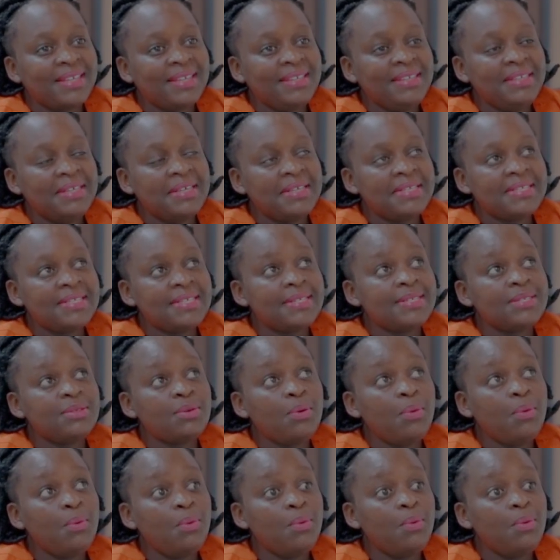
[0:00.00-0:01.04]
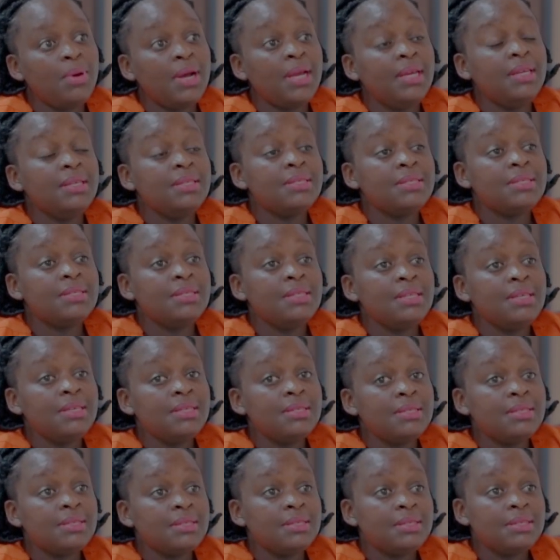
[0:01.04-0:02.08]
Yes. So is
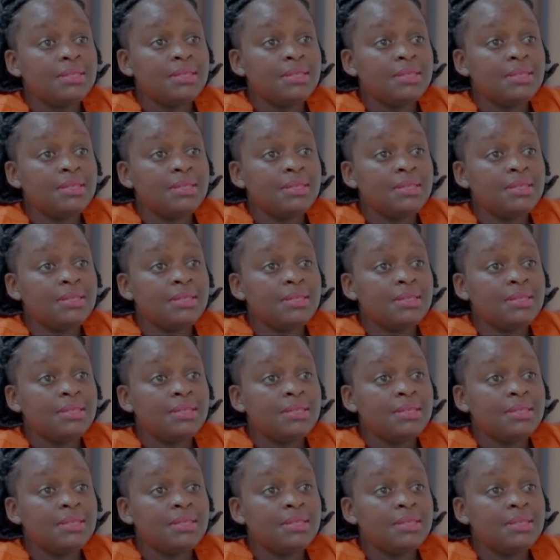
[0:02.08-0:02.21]
this